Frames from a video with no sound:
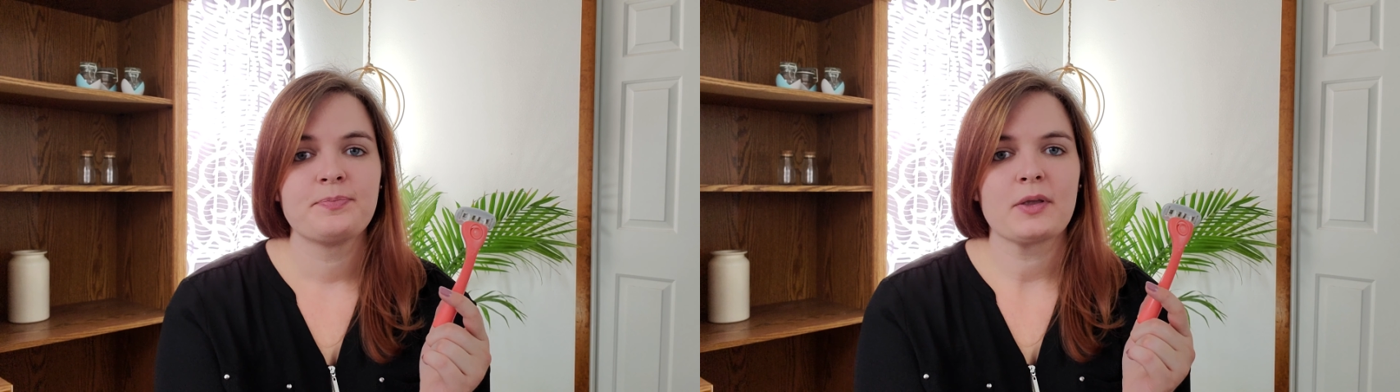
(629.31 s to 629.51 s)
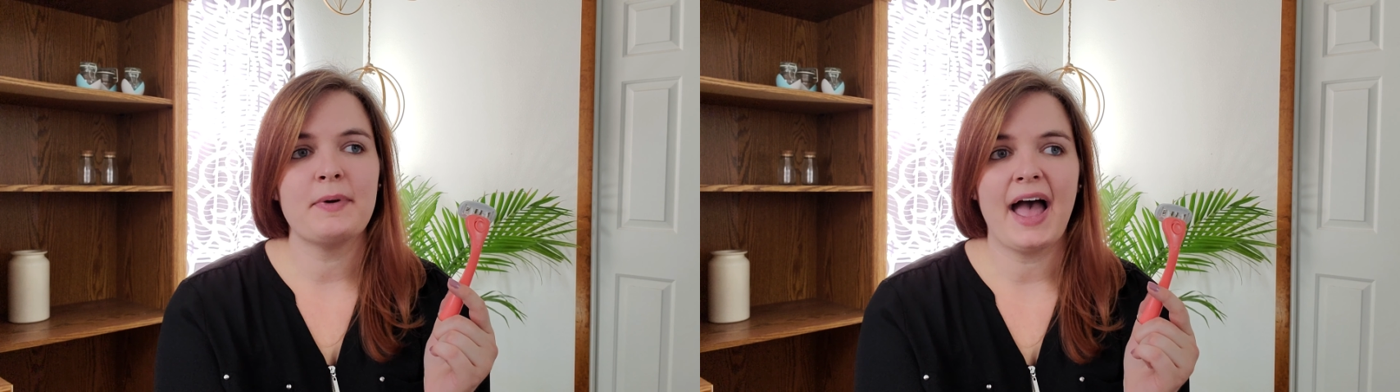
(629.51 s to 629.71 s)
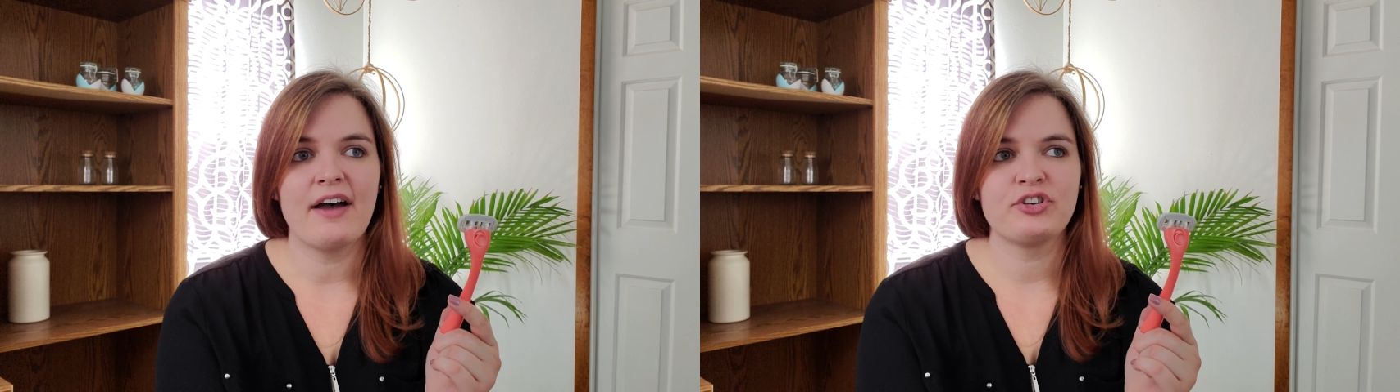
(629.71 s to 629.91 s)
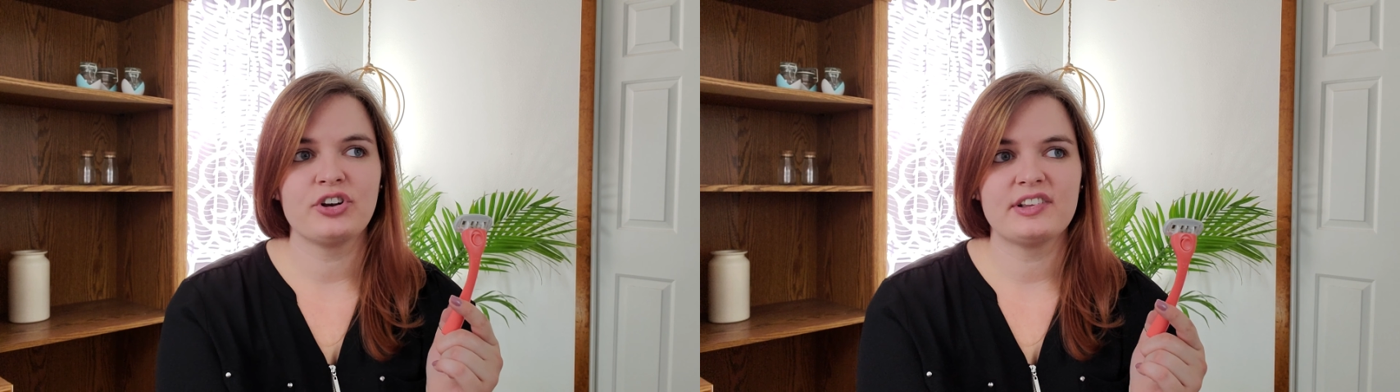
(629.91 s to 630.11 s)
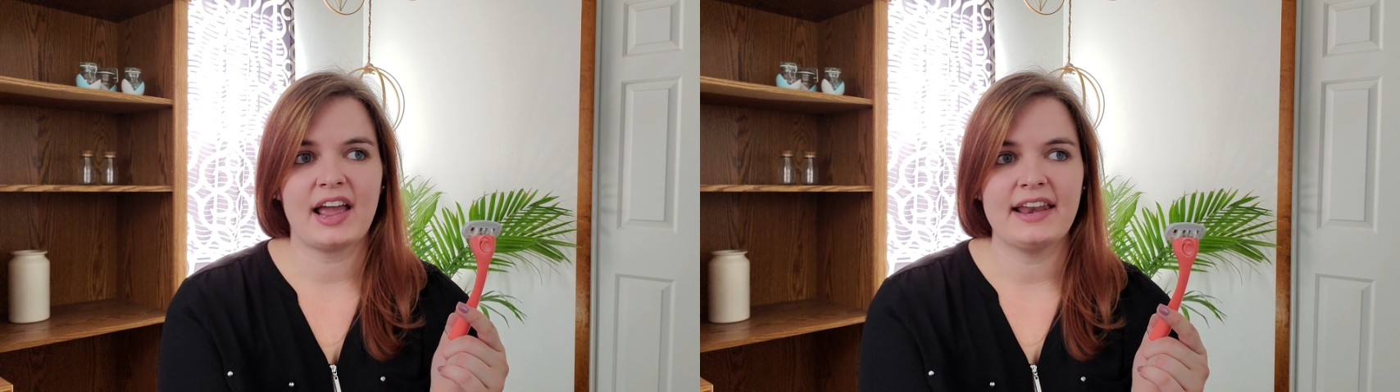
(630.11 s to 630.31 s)
but after
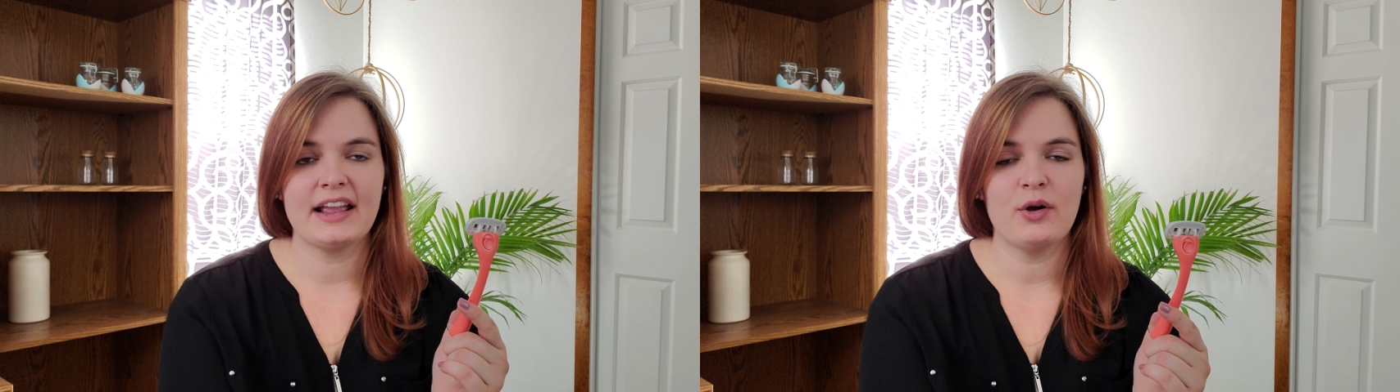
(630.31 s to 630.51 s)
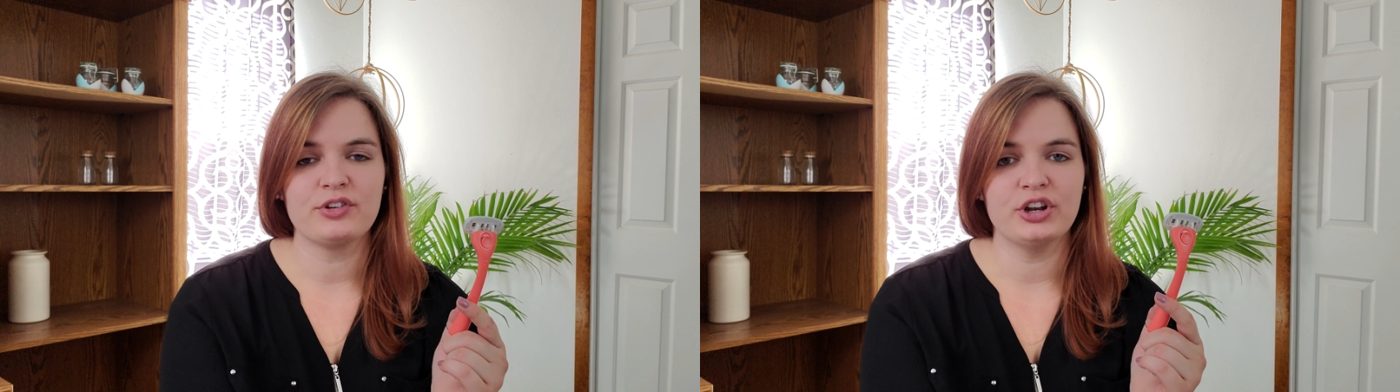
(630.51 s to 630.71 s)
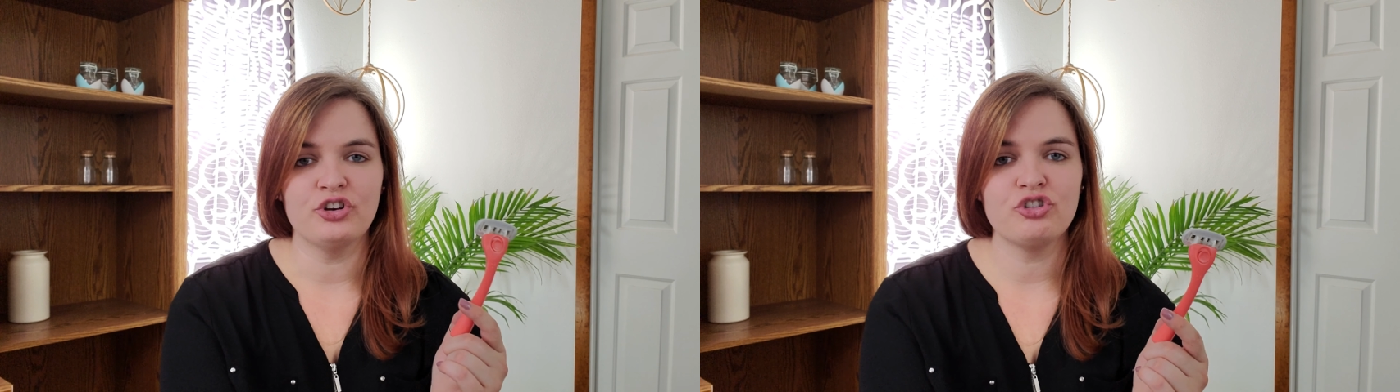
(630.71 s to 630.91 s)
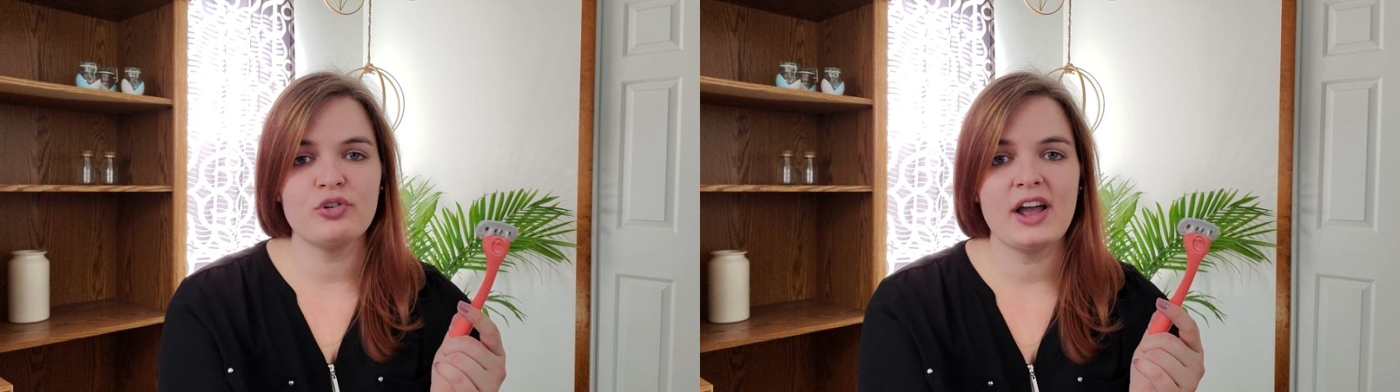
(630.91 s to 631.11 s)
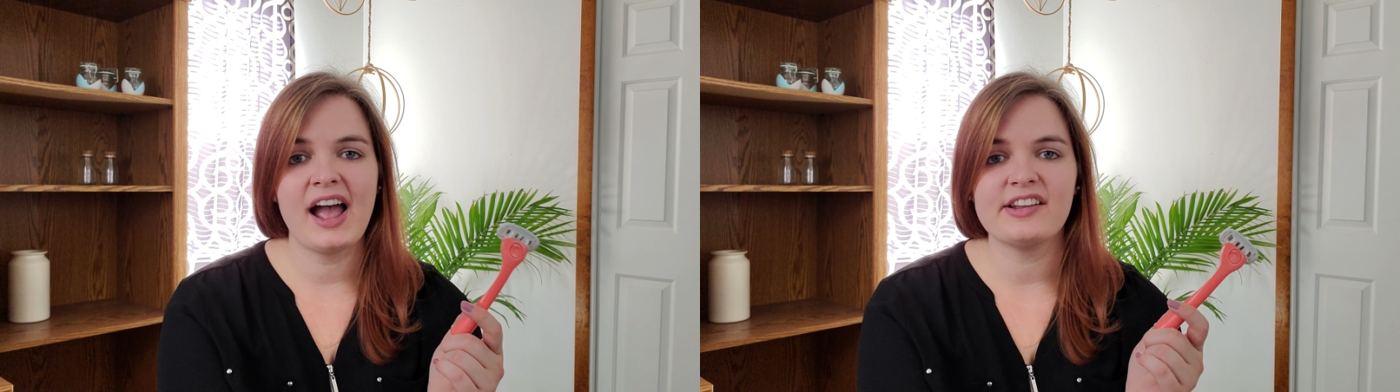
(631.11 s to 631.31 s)
deciding I was going to do
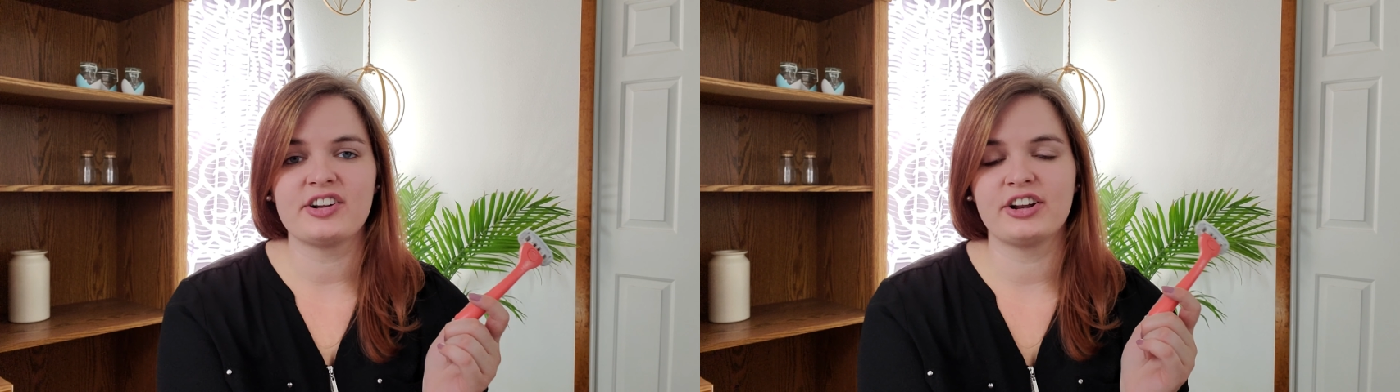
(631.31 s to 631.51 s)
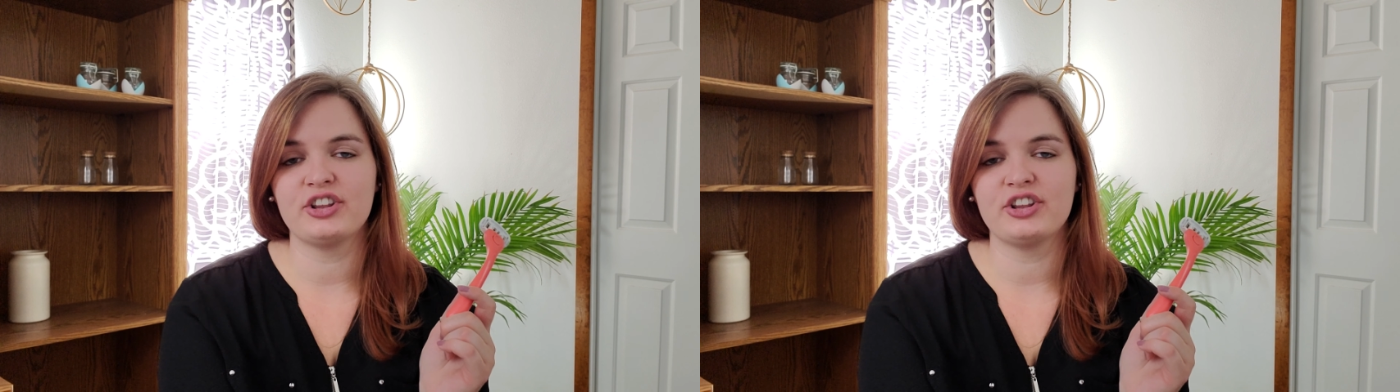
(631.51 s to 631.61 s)
it, I started